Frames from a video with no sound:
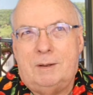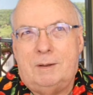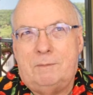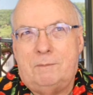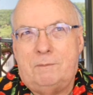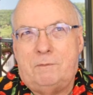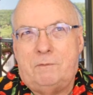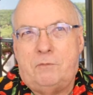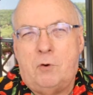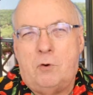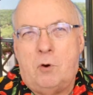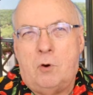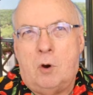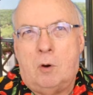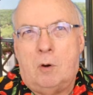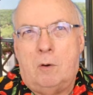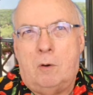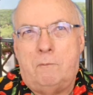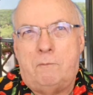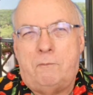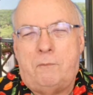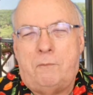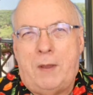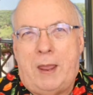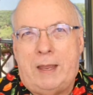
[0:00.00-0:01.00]

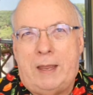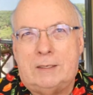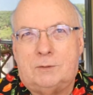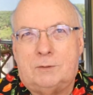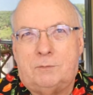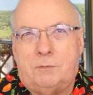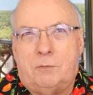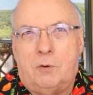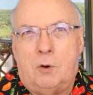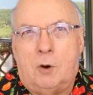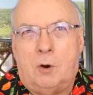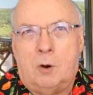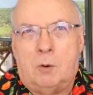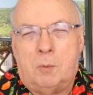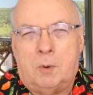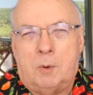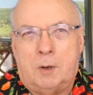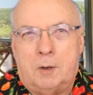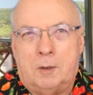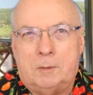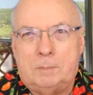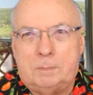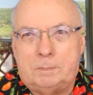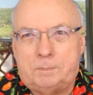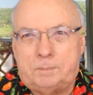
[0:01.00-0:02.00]
for fast
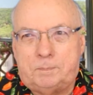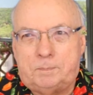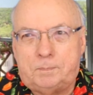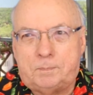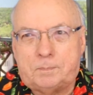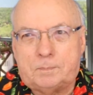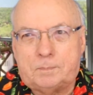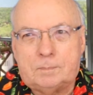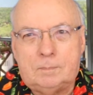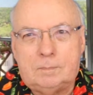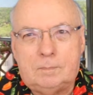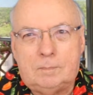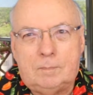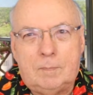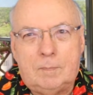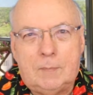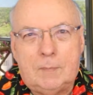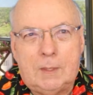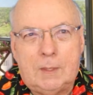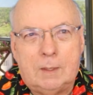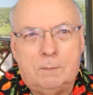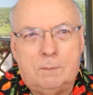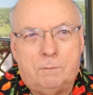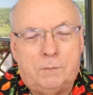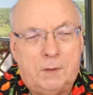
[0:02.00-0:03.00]
forward
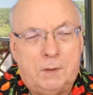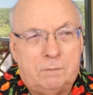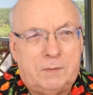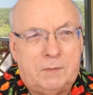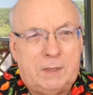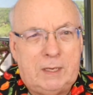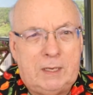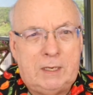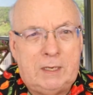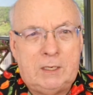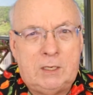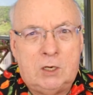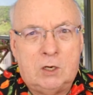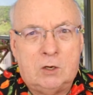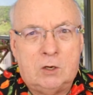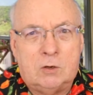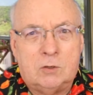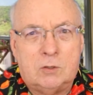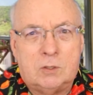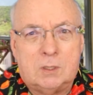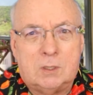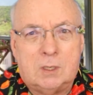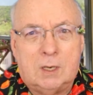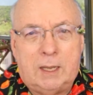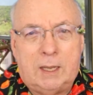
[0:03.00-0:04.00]
15
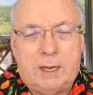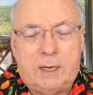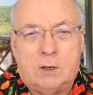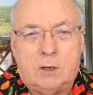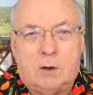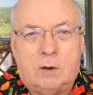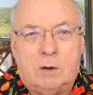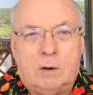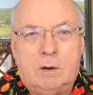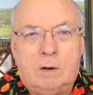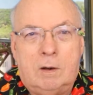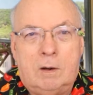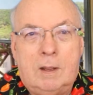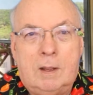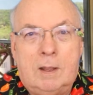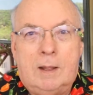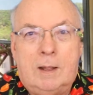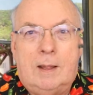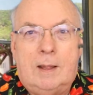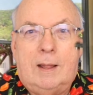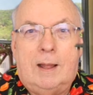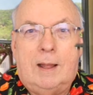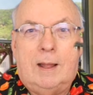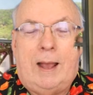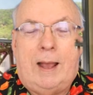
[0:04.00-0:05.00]
years later,
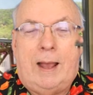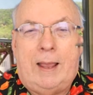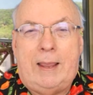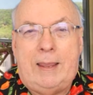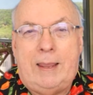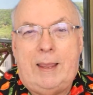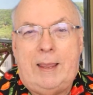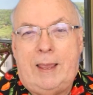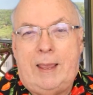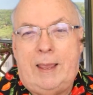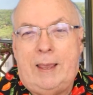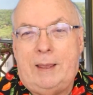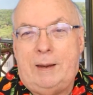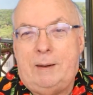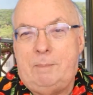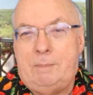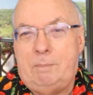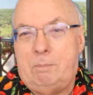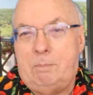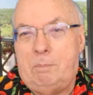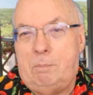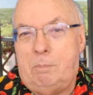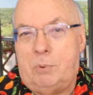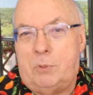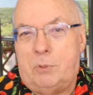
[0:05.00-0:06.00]
I had
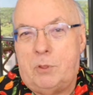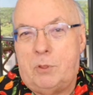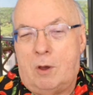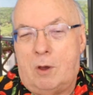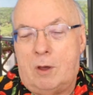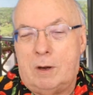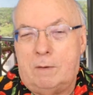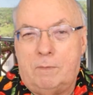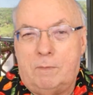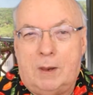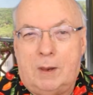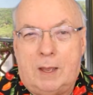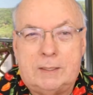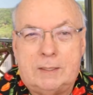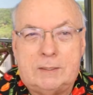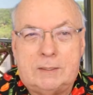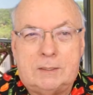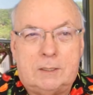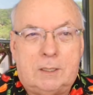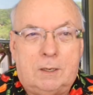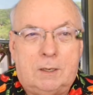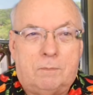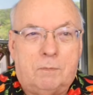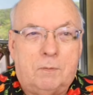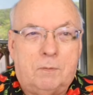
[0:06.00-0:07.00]
thought of lots of
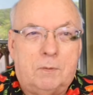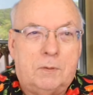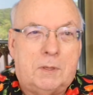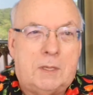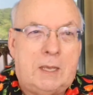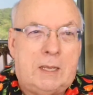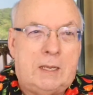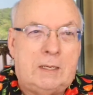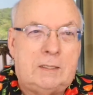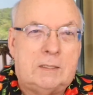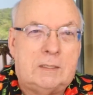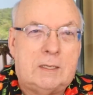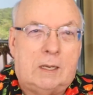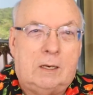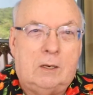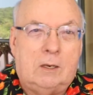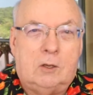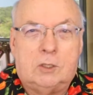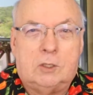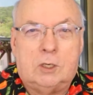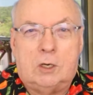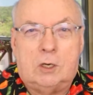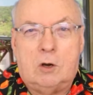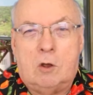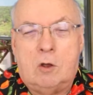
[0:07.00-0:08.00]
different things. I looked
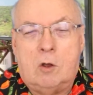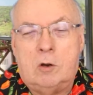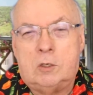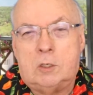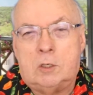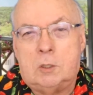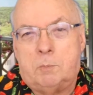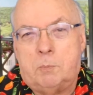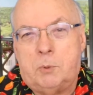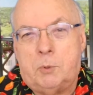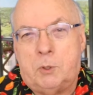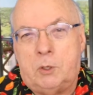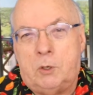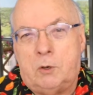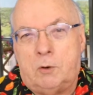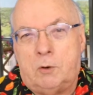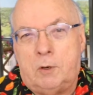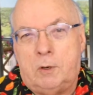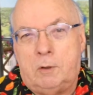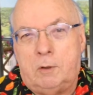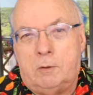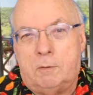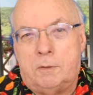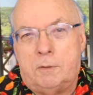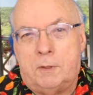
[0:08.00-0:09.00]
at
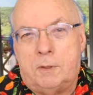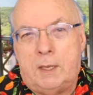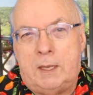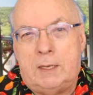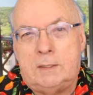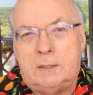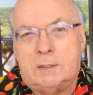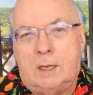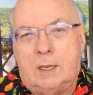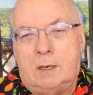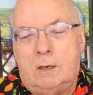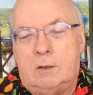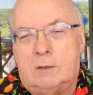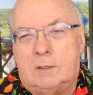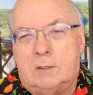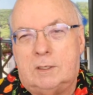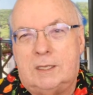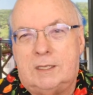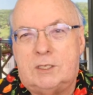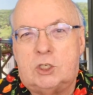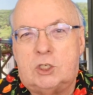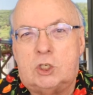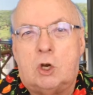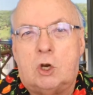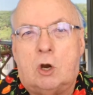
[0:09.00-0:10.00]
entrepreneurial things. I looked at
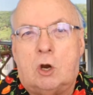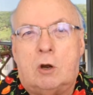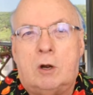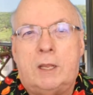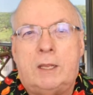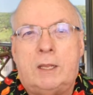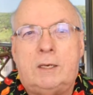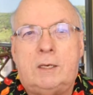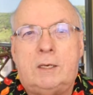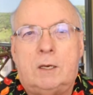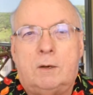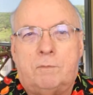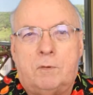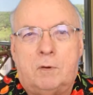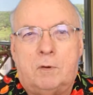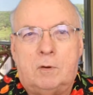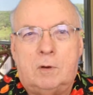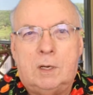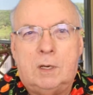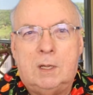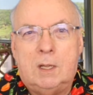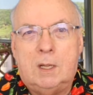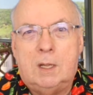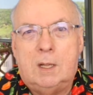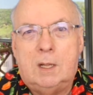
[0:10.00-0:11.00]
starting different
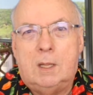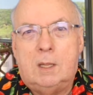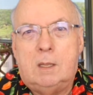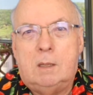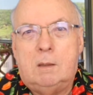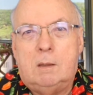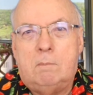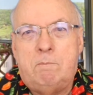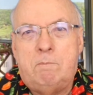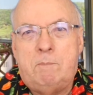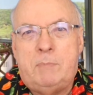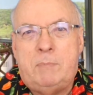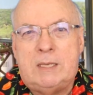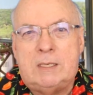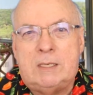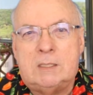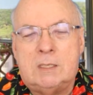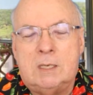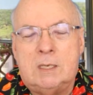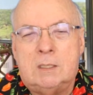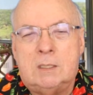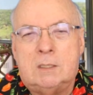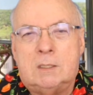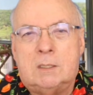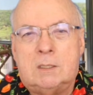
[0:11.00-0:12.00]

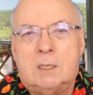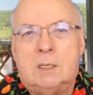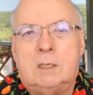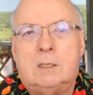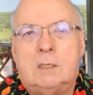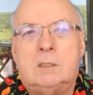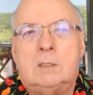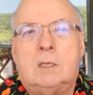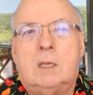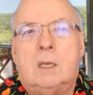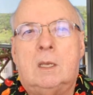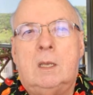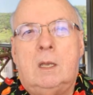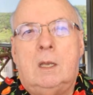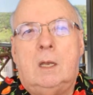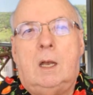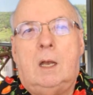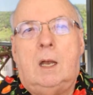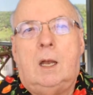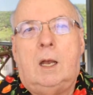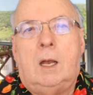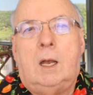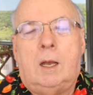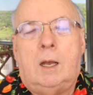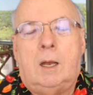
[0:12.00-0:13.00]
businesses.
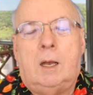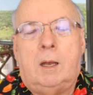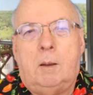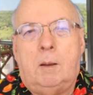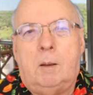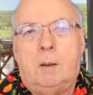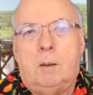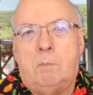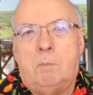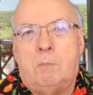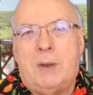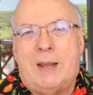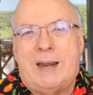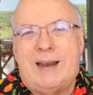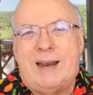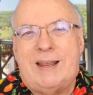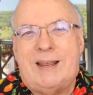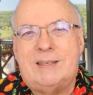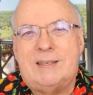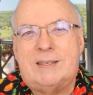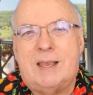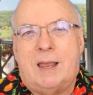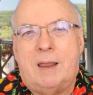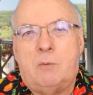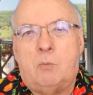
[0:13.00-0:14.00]
But
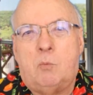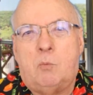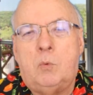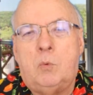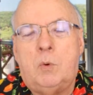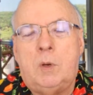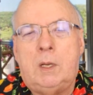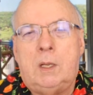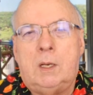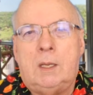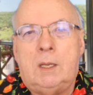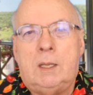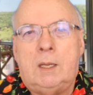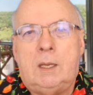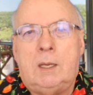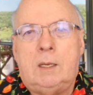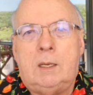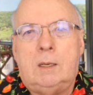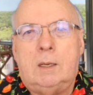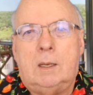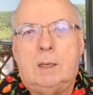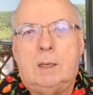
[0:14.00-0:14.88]
as I really